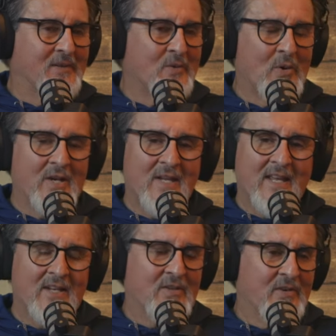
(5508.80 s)
and Courtney.
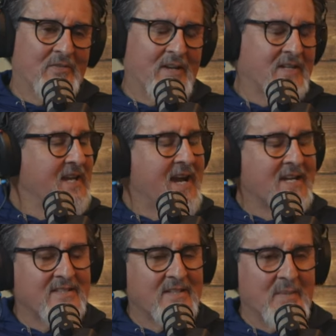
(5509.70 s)
Yeah. They they're
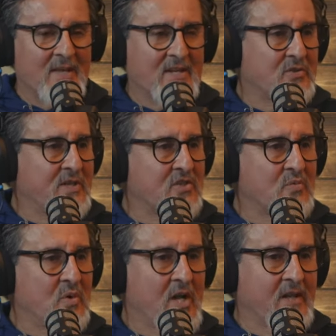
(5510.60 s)
fantastic, man. They treat
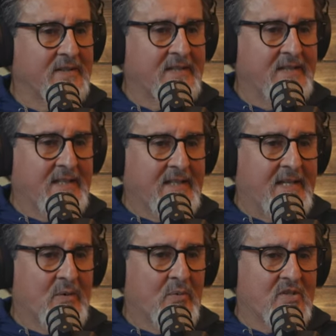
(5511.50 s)
us well, and
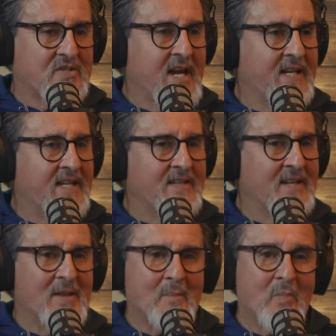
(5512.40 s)
and we're
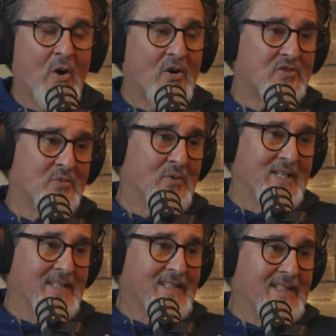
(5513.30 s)
excited. And the bar is
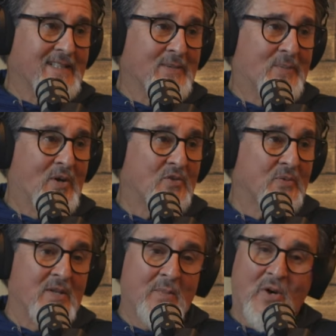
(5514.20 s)
sweet. The bar
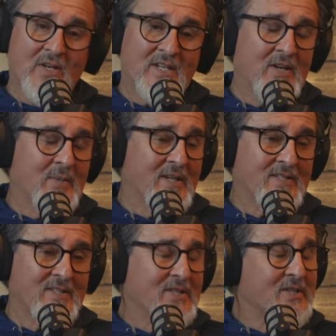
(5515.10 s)
is sweet, and the bartender
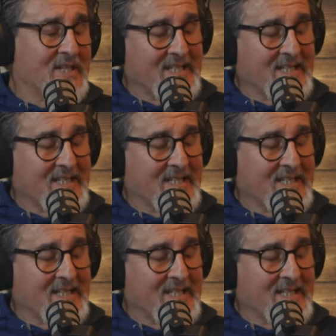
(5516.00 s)
makes a good